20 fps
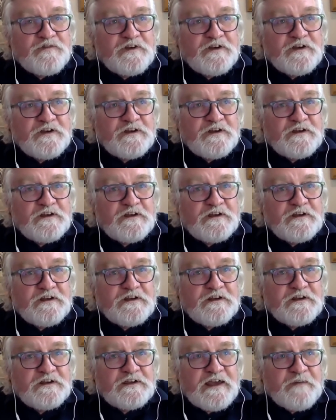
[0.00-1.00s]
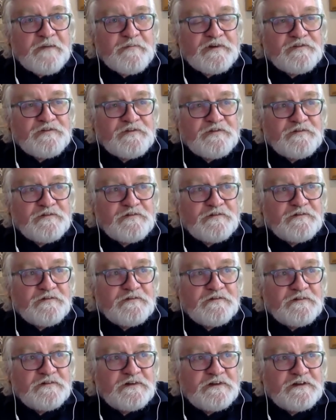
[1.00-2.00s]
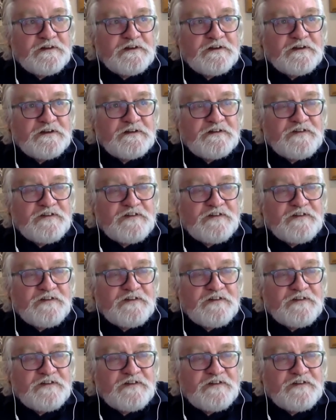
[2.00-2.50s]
uh, capital uh,